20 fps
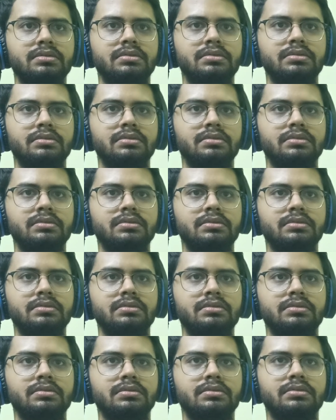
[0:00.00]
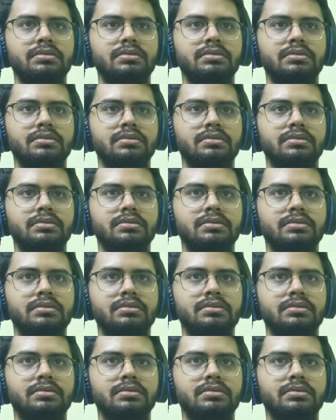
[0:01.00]

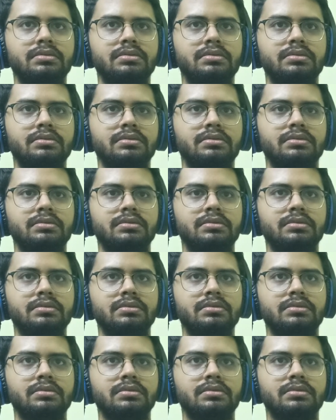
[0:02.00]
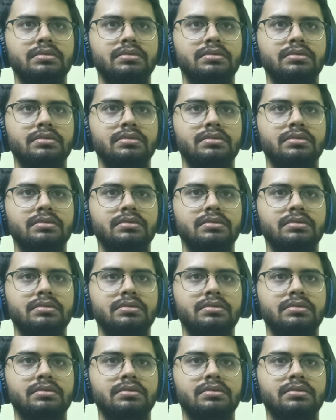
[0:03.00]

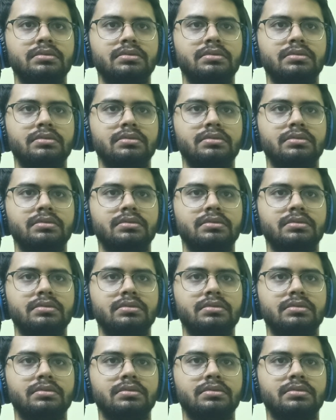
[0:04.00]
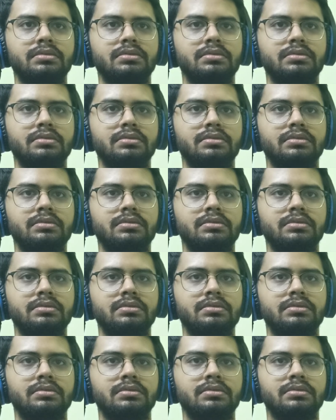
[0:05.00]

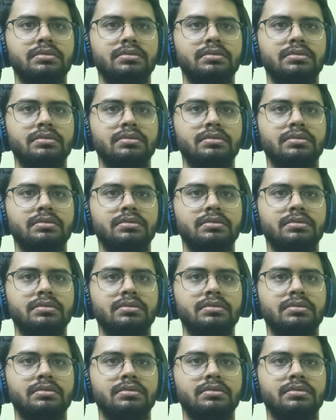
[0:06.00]
Nobody speaks.